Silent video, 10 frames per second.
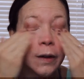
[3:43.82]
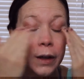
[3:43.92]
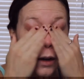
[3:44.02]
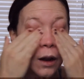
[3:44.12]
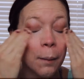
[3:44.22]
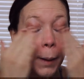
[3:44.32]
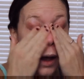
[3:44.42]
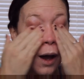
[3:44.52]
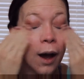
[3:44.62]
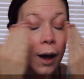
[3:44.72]
Get it on my
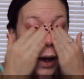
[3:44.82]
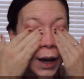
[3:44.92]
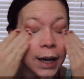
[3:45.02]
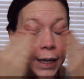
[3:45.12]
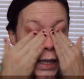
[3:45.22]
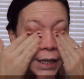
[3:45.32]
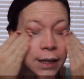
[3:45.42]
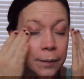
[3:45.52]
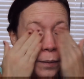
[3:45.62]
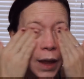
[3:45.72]

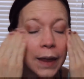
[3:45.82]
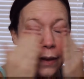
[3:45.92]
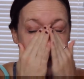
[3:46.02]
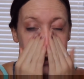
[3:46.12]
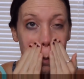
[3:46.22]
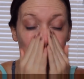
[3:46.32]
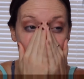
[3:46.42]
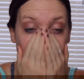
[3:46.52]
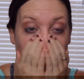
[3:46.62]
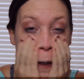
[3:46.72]
eyes. And this doesn't
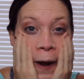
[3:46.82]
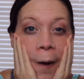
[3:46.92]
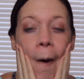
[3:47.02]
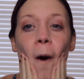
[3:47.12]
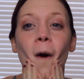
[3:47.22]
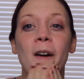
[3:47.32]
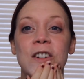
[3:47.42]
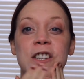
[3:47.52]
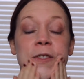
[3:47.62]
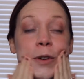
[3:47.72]
burn at all. It
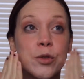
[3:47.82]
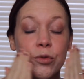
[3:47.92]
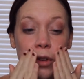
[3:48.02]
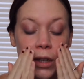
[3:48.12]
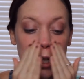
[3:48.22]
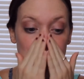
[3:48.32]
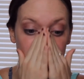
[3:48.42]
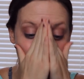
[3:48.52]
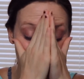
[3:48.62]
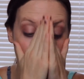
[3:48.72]
just feels really
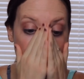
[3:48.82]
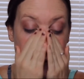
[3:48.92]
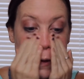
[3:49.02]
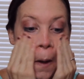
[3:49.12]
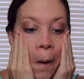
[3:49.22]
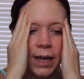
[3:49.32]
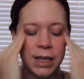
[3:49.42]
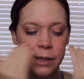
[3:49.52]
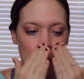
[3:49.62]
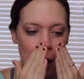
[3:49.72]
good, you guys. The
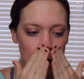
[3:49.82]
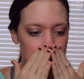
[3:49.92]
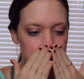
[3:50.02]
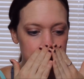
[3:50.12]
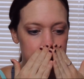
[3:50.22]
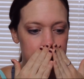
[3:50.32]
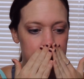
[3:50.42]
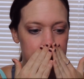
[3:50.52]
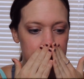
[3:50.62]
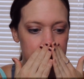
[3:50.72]
smell,
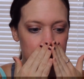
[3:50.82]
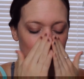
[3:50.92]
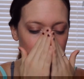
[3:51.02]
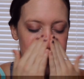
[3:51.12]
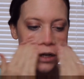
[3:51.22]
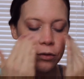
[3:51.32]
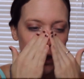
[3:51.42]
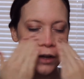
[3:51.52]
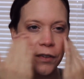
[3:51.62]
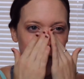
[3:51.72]
it has a
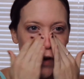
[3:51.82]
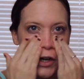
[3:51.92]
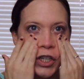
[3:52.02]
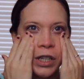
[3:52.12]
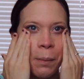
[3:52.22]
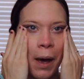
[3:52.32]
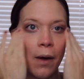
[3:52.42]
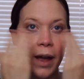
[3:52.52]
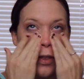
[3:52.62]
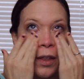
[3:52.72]
really fresh smell,
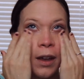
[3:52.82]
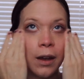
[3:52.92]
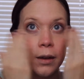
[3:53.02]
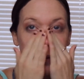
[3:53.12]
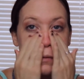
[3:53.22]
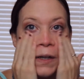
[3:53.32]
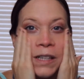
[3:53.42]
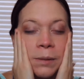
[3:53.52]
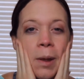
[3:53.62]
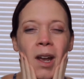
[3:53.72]
I think. It
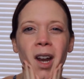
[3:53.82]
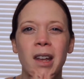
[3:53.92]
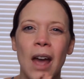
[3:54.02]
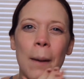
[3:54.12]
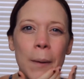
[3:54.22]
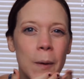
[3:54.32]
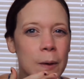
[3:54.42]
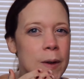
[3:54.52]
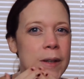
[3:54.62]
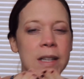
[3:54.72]
doesn't smell like any
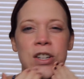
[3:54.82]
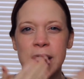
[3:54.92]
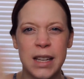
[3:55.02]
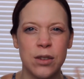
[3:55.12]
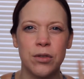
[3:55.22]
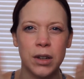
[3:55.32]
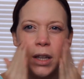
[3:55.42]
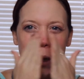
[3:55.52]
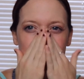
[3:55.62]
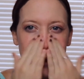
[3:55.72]
chemicals. It just has a
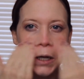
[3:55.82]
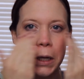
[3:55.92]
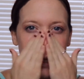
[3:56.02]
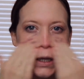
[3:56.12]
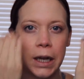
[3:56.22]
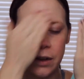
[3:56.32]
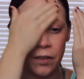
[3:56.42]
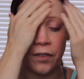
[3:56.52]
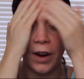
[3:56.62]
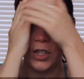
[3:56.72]
really good, clean,
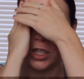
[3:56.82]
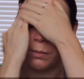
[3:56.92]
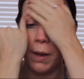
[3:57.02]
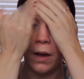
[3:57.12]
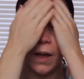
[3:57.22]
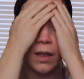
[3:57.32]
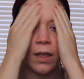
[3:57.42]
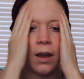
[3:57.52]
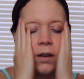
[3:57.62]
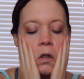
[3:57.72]
fresh smell, I
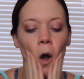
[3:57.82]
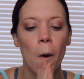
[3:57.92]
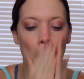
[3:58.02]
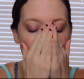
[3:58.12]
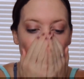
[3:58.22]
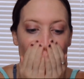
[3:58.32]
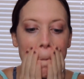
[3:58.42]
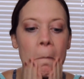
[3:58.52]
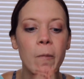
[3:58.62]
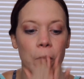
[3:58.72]
think. So
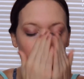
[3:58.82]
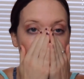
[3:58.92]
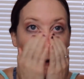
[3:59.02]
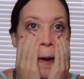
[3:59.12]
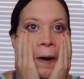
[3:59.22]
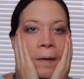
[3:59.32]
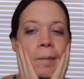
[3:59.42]
really good.